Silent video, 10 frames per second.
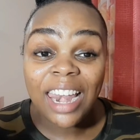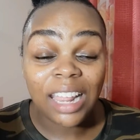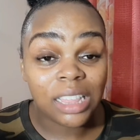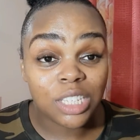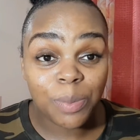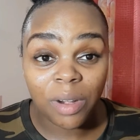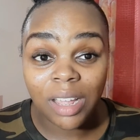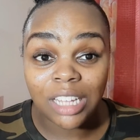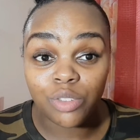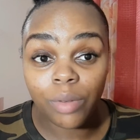like this
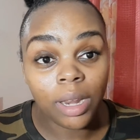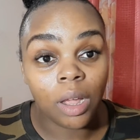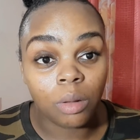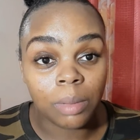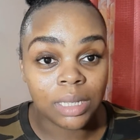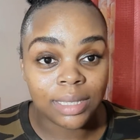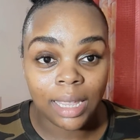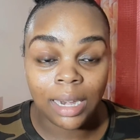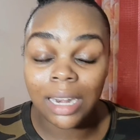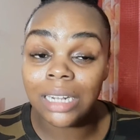product has really helped my
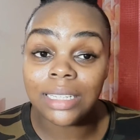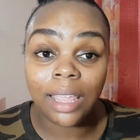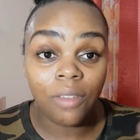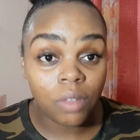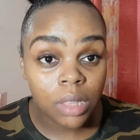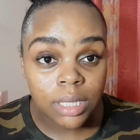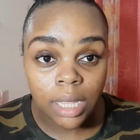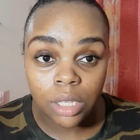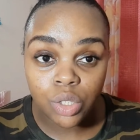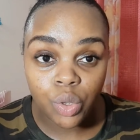skin it has even the
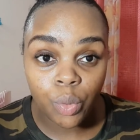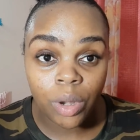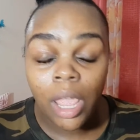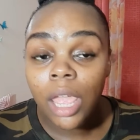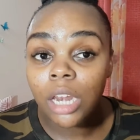skin tone